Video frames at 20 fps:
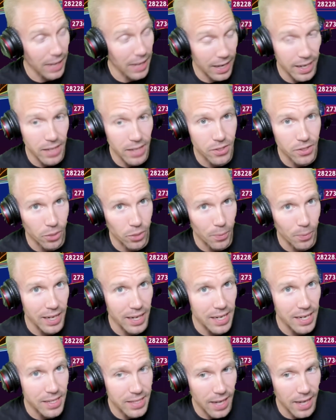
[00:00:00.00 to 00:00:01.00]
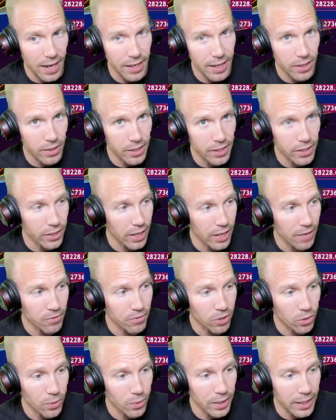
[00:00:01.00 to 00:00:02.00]
And it took me an entire year
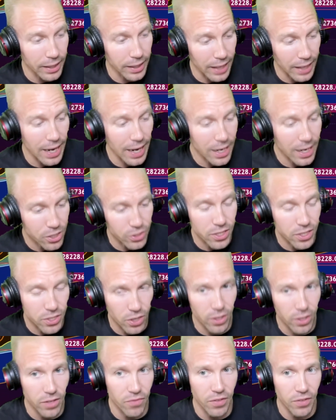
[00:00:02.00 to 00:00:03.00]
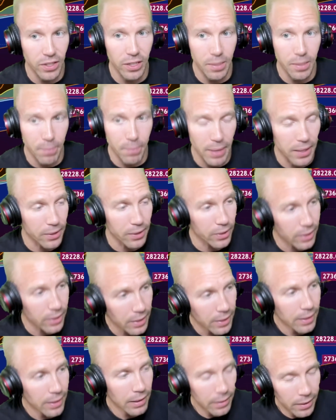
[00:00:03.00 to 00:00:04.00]
after quitting. I actually started feeling better
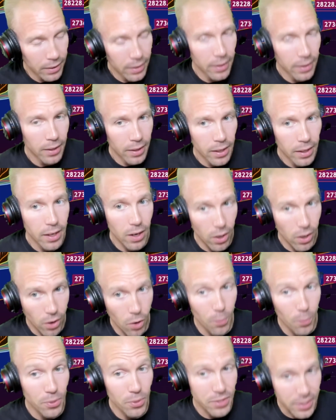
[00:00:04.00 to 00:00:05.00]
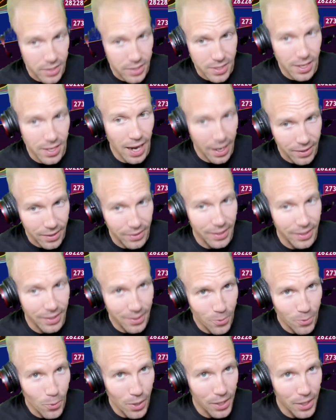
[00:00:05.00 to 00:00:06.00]
almost exactly
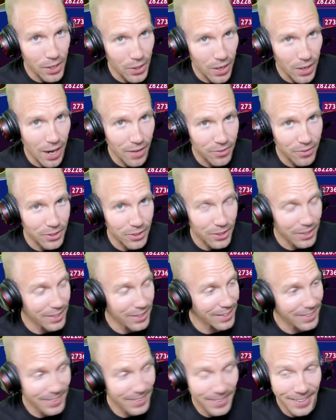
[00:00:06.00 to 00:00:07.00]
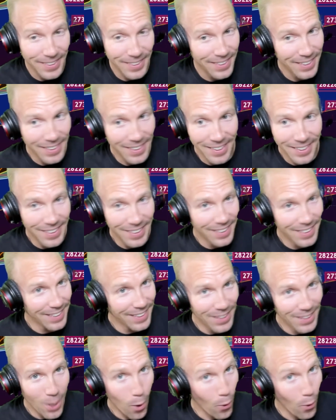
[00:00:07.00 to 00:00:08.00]
1 year after.
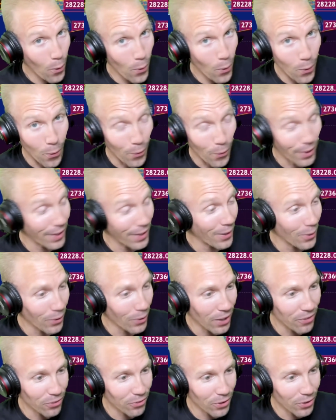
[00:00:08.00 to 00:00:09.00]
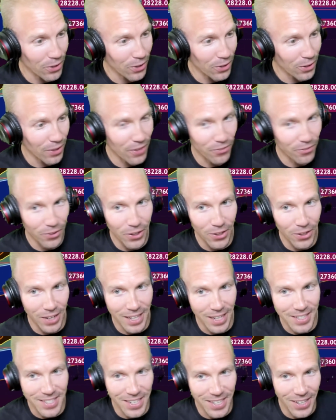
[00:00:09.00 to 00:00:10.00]
Whew, rough road.
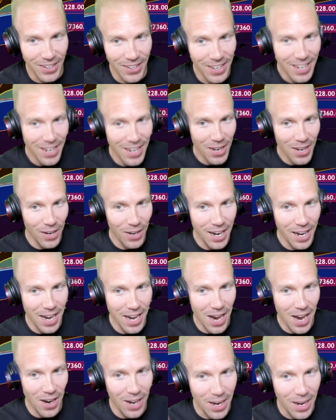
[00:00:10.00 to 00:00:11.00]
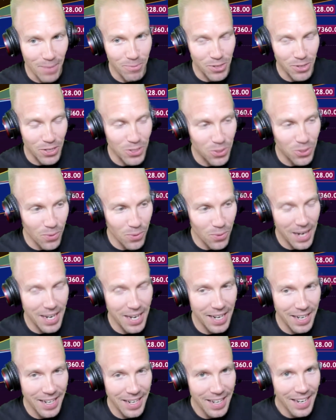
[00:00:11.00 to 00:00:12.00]
And still, right now I am just
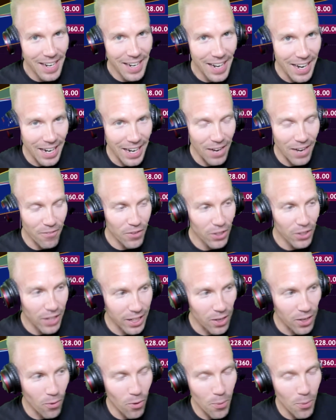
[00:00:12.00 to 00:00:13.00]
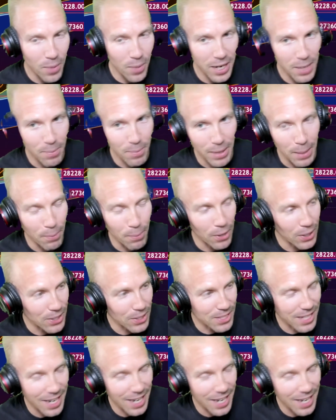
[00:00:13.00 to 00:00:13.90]
sweating and I feel like a woman in menopause.